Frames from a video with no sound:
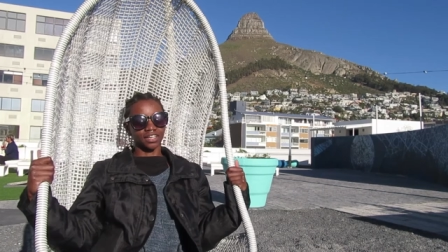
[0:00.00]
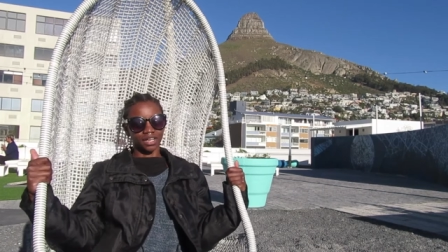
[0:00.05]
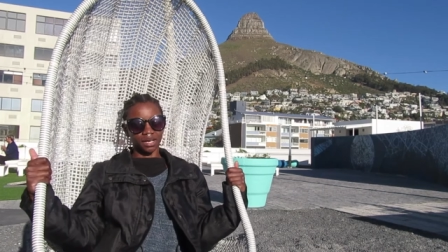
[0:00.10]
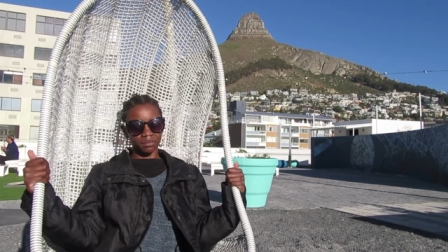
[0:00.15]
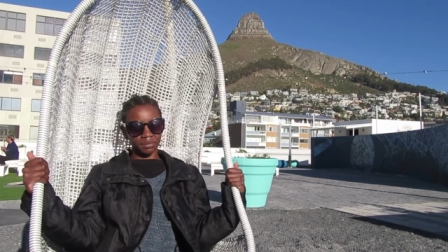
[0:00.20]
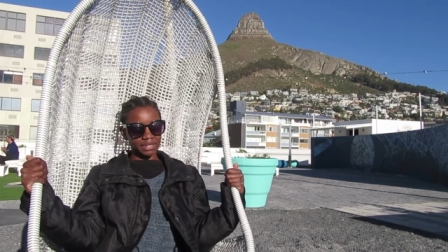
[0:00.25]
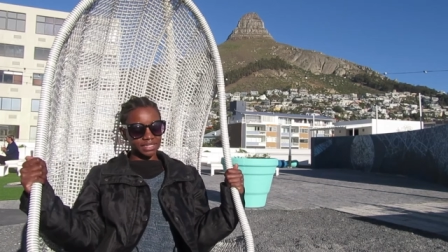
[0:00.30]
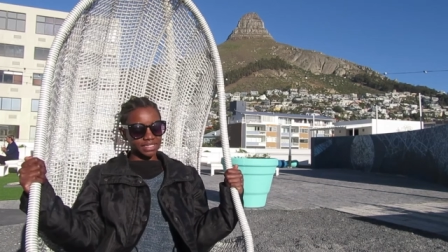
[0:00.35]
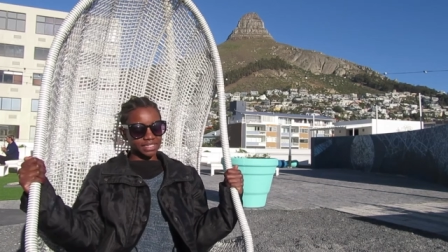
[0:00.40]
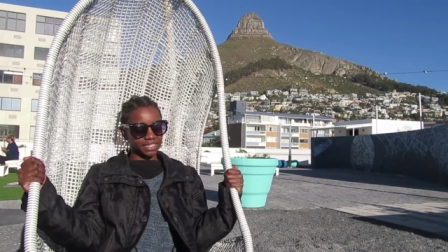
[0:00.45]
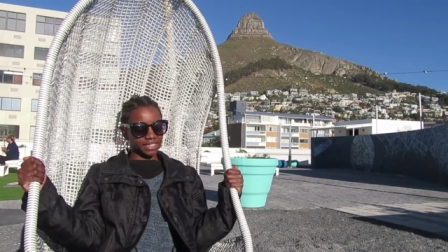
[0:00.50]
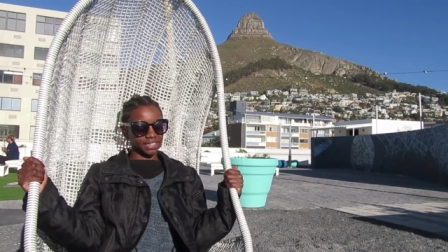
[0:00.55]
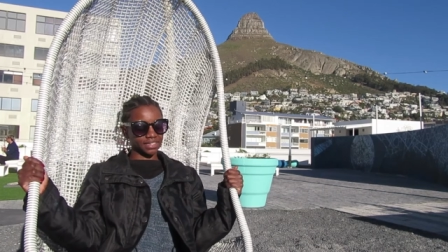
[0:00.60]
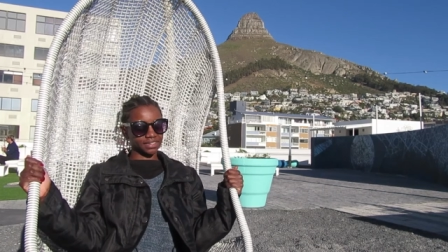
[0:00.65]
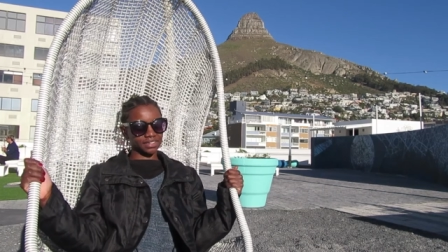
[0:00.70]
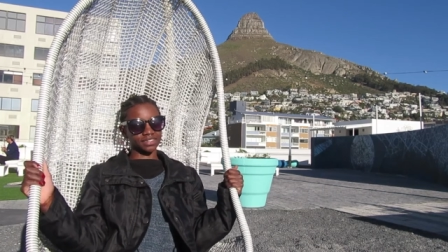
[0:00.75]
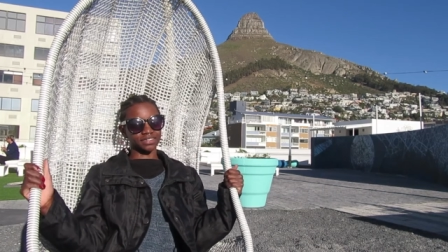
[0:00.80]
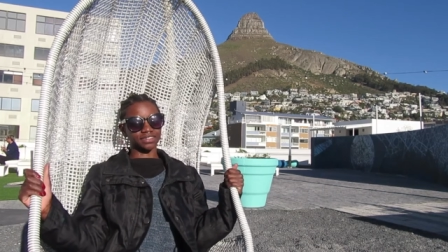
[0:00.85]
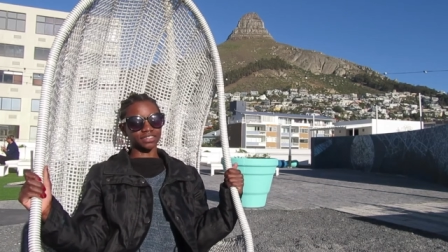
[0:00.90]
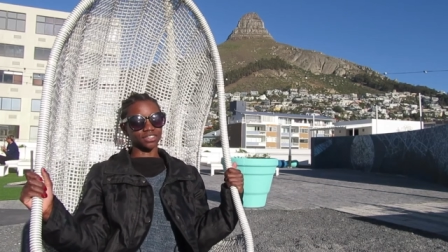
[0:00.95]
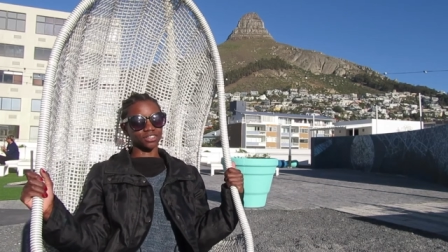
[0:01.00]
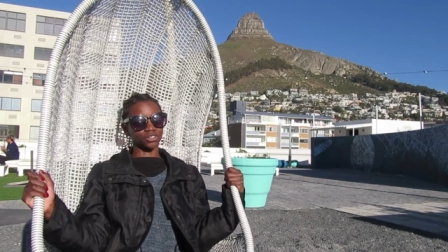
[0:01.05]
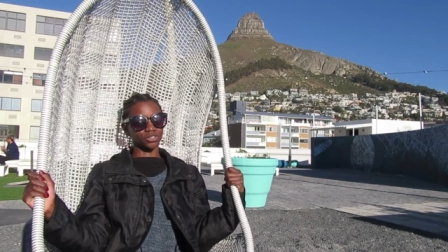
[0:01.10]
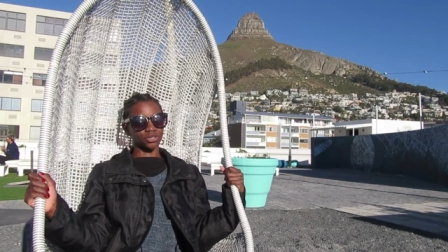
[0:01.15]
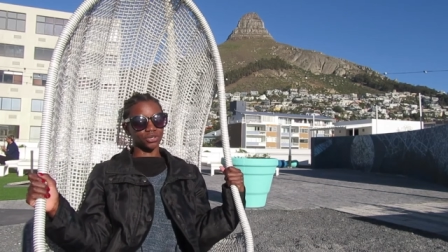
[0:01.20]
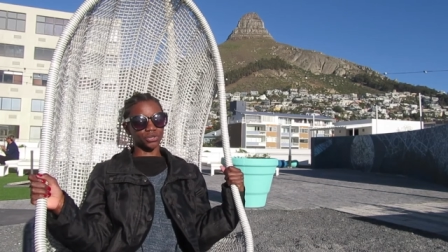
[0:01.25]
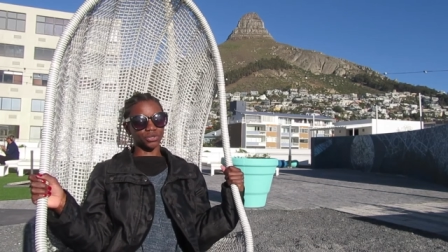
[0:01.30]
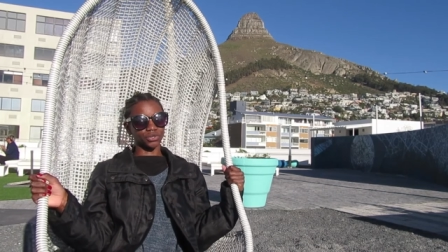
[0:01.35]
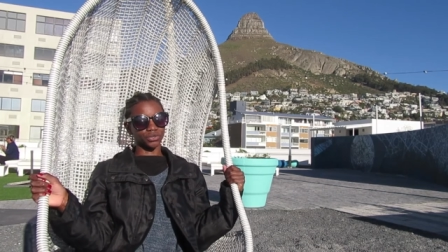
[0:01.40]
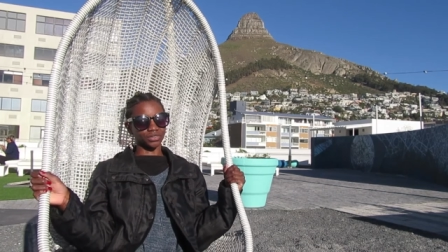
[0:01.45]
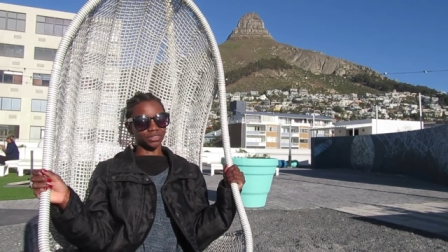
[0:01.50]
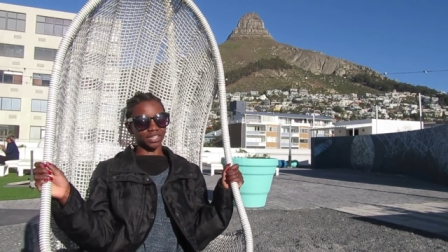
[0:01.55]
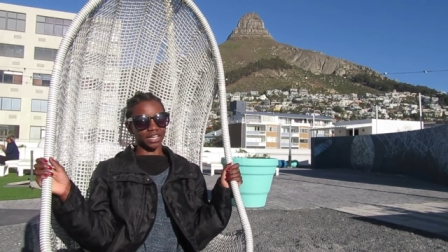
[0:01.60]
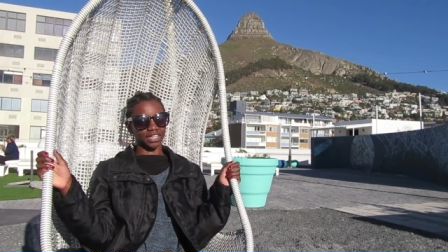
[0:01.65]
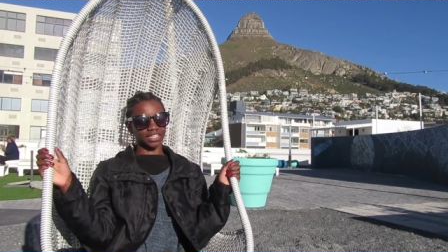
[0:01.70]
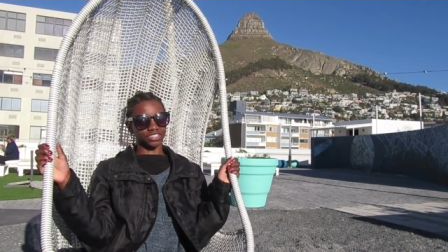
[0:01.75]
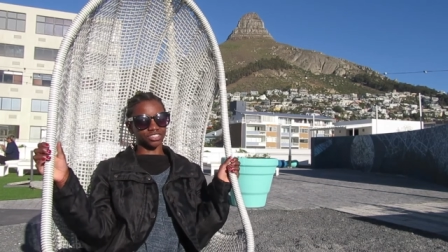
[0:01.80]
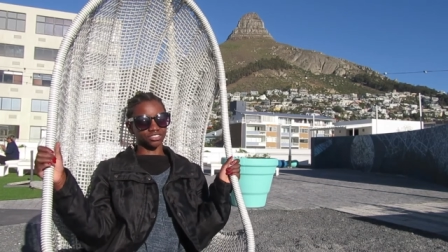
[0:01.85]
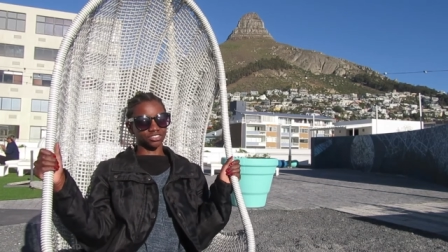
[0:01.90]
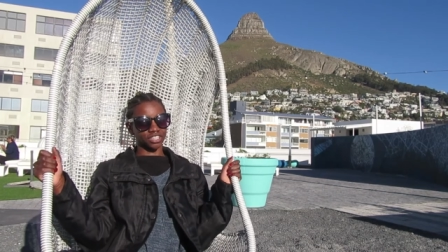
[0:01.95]
come and sit in this little
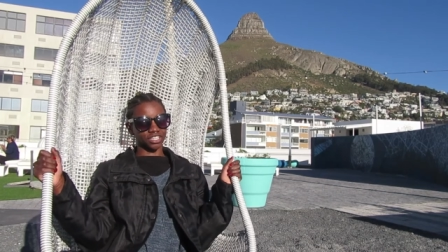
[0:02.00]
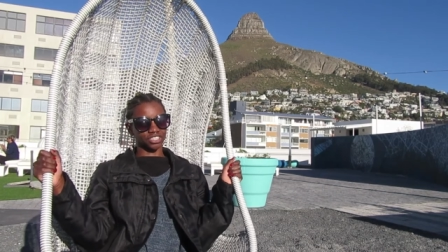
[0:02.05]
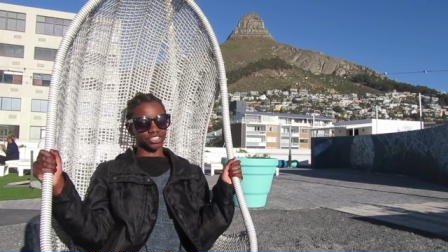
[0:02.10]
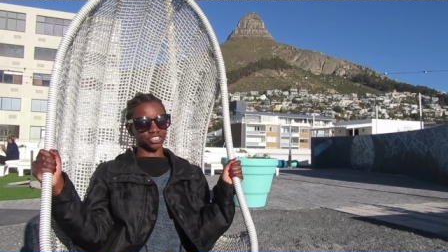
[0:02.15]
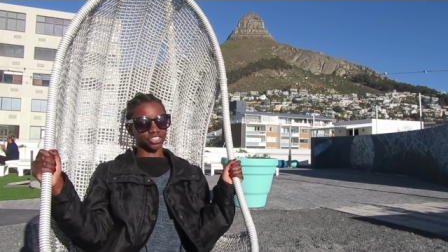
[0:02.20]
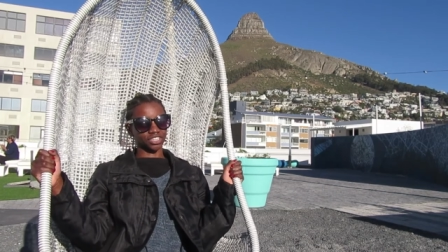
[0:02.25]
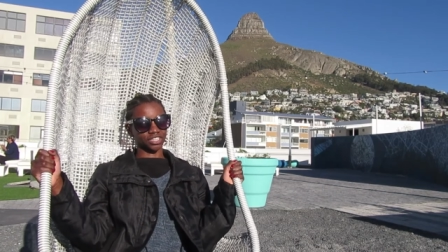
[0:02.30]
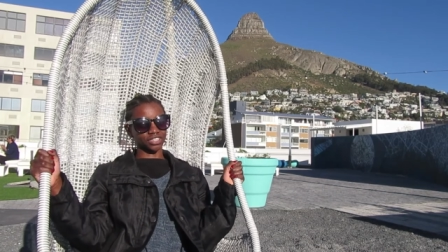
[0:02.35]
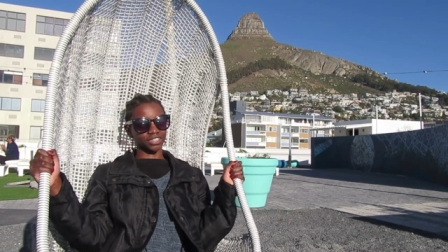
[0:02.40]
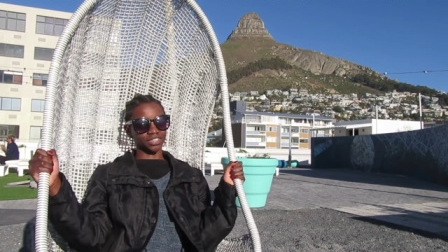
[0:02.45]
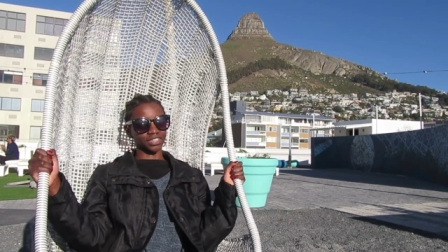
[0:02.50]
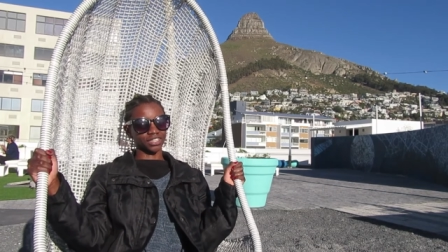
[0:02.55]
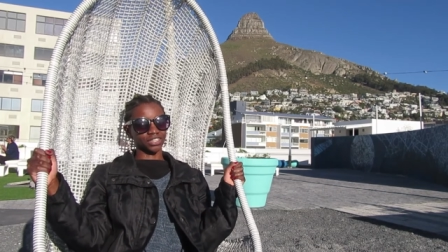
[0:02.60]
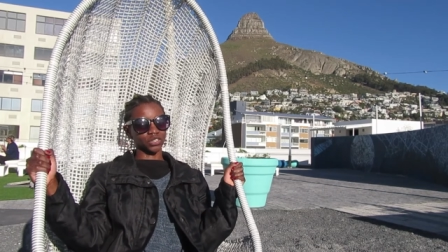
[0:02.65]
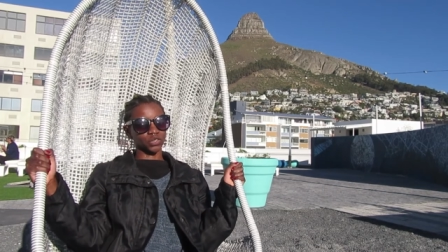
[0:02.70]
cocoon-like structure